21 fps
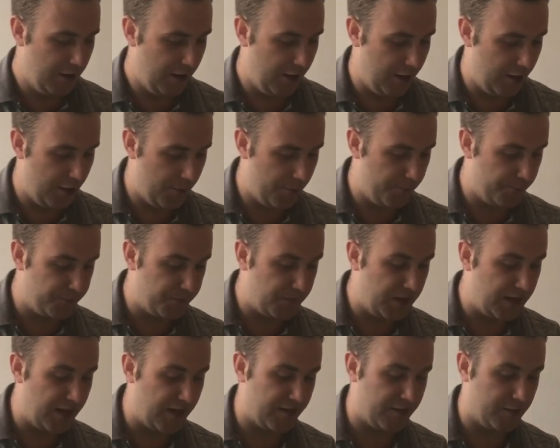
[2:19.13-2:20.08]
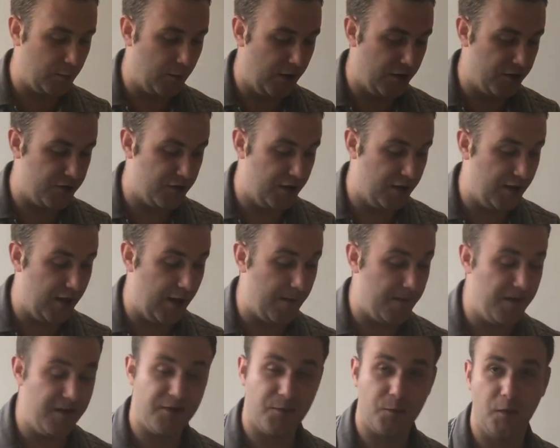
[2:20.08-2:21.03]
The next question,
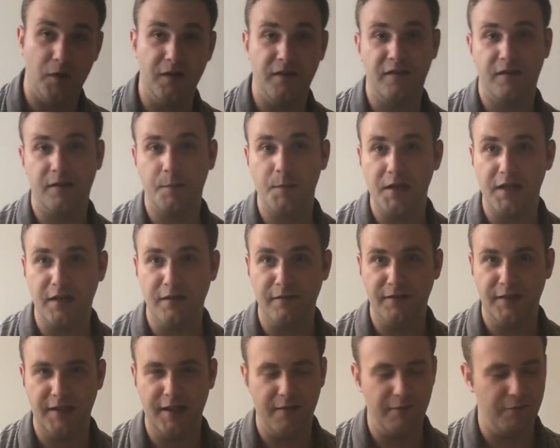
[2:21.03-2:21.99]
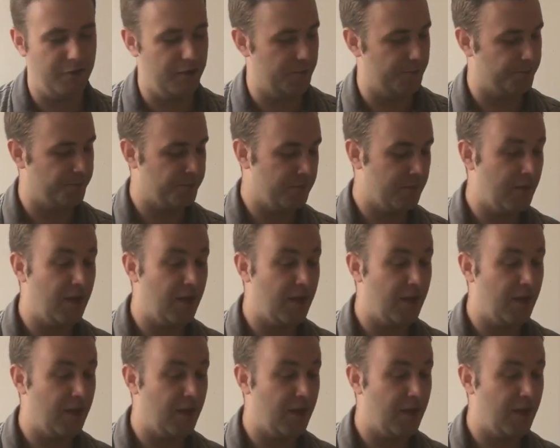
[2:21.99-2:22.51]
and this one, speak of the devil,